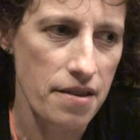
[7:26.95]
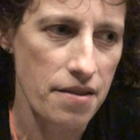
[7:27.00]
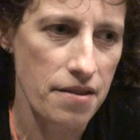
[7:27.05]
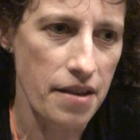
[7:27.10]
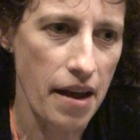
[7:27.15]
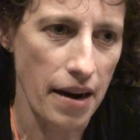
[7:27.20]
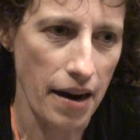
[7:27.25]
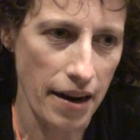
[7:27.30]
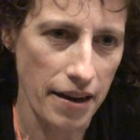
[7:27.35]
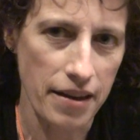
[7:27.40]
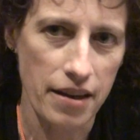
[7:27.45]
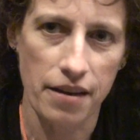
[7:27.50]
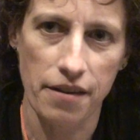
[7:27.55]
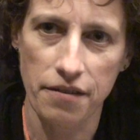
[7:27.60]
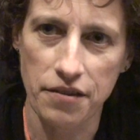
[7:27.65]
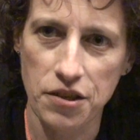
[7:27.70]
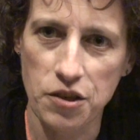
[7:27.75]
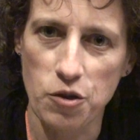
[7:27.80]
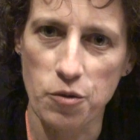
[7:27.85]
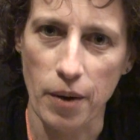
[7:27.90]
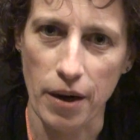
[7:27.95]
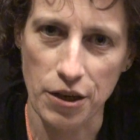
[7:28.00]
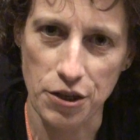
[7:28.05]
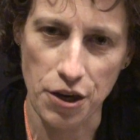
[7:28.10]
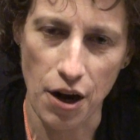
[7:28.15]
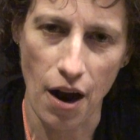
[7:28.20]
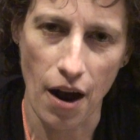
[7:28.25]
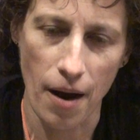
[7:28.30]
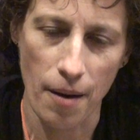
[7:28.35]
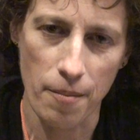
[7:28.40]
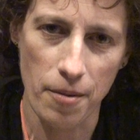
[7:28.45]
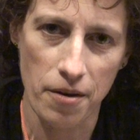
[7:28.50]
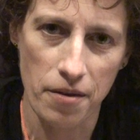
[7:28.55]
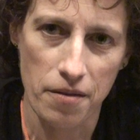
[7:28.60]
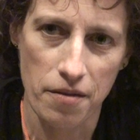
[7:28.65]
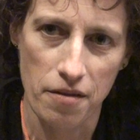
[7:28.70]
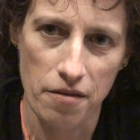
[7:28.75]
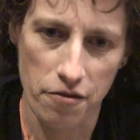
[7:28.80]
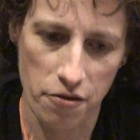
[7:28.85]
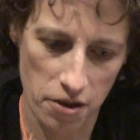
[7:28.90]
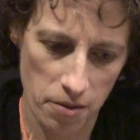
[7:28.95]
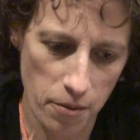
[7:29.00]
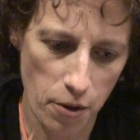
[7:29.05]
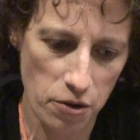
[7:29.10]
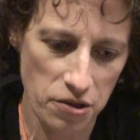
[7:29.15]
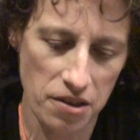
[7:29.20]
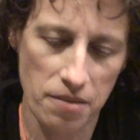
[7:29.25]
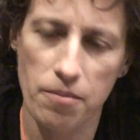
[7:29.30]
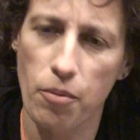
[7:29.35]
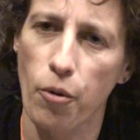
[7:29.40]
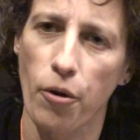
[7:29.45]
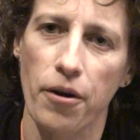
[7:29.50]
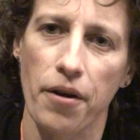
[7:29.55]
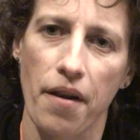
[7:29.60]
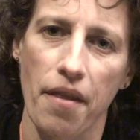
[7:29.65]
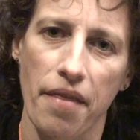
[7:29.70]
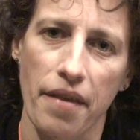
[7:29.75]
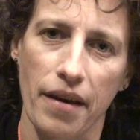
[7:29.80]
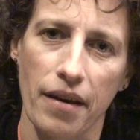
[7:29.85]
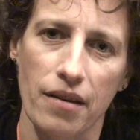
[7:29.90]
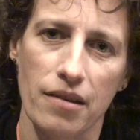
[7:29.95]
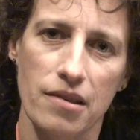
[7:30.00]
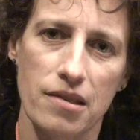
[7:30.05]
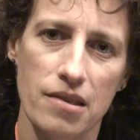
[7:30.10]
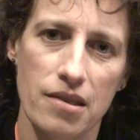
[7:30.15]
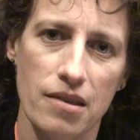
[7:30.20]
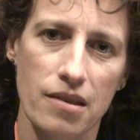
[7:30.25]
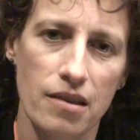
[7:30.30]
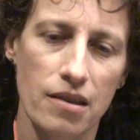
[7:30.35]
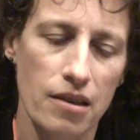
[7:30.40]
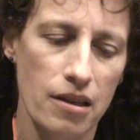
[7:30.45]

that I give to my job for the most important things.